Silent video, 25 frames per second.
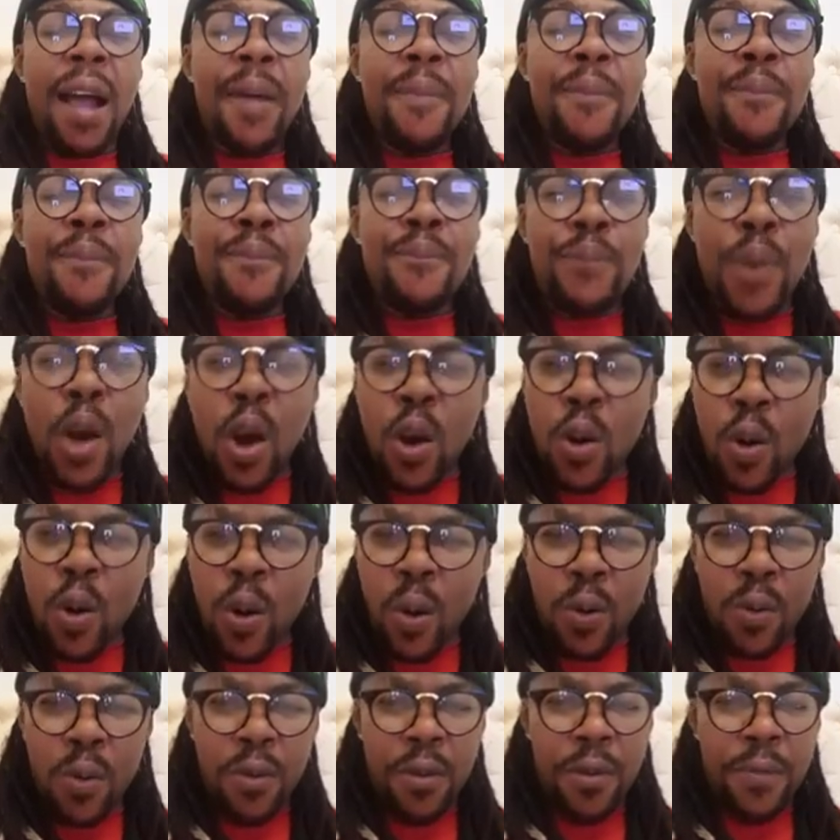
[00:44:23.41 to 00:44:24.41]

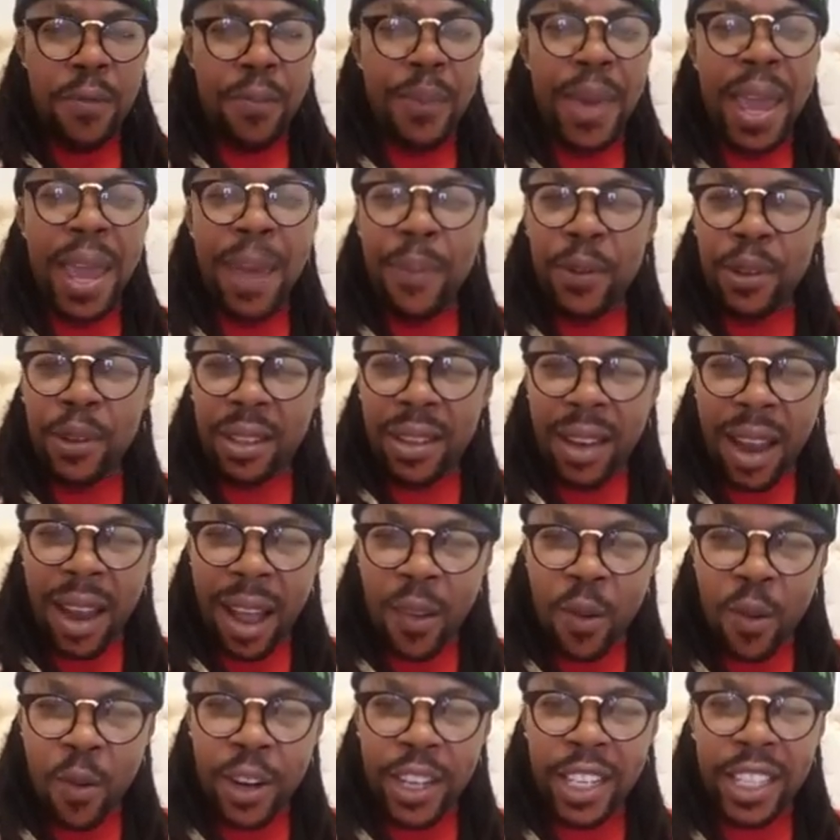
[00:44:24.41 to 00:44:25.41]
borrow people's
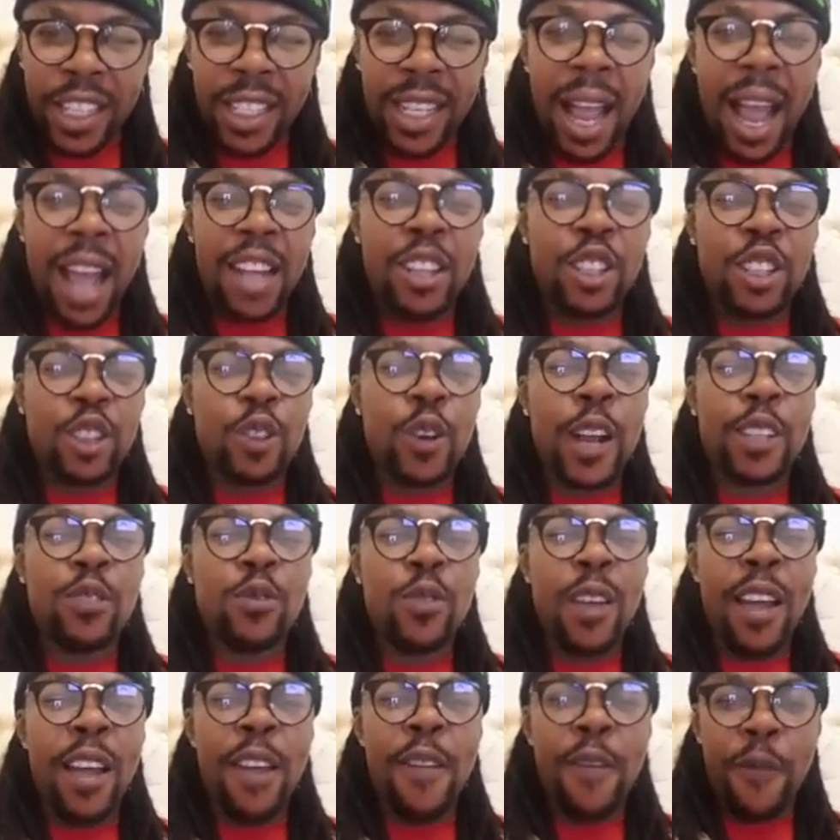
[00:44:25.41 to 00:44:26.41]
languages and try
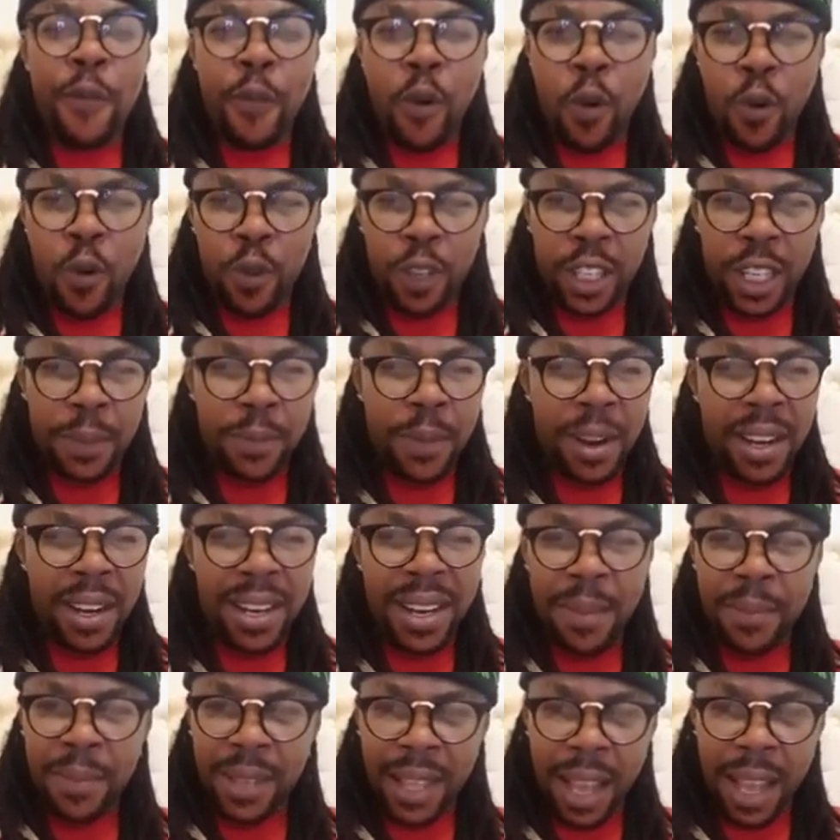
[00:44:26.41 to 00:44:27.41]
to enforce it upon
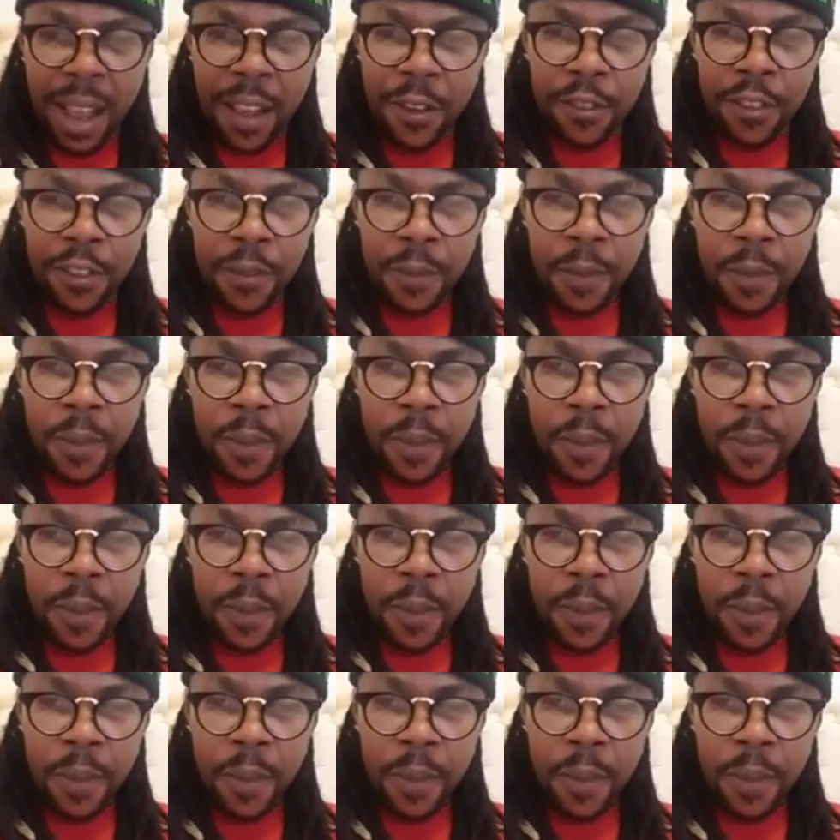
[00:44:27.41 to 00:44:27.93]
themselves.